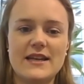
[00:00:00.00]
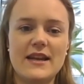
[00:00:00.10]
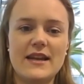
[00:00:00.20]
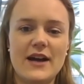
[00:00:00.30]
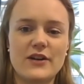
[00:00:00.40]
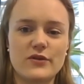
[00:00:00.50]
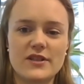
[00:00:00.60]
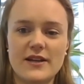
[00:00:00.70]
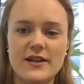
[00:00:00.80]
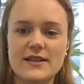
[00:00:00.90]
natural
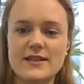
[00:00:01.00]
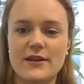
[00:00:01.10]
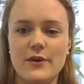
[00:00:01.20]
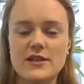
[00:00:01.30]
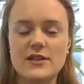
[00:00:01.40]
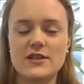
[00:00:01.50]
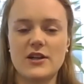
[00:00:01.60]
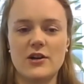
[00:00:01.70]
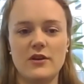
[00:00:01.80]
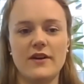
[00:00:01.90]
sciences. I went to
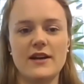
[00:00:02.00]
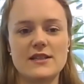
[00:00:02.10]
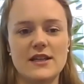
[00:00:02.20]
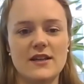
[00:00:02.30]
Durham University